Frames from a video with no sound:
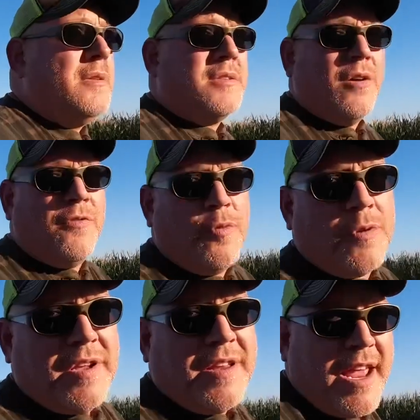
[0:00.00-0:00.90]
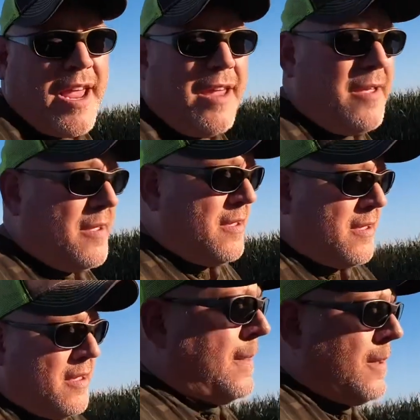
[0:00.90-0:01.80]
So for today,
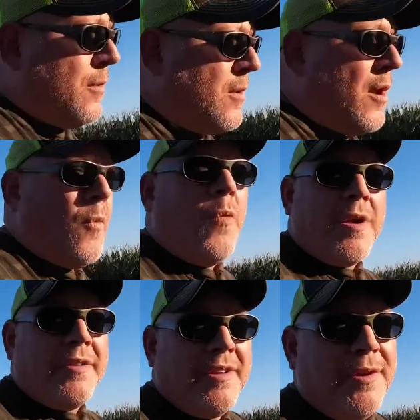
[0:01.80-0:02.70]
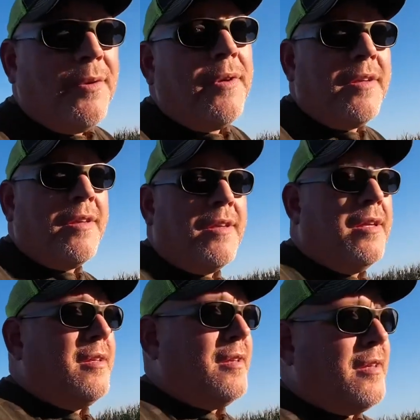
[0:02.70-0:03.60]
what I want to do
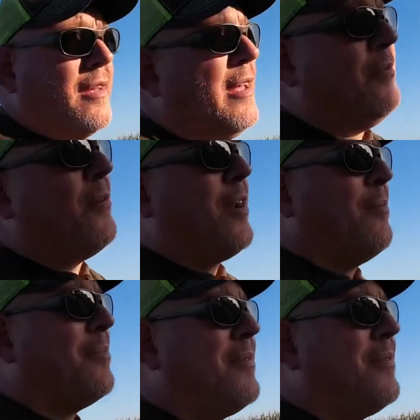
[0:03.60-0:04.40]
and what I'm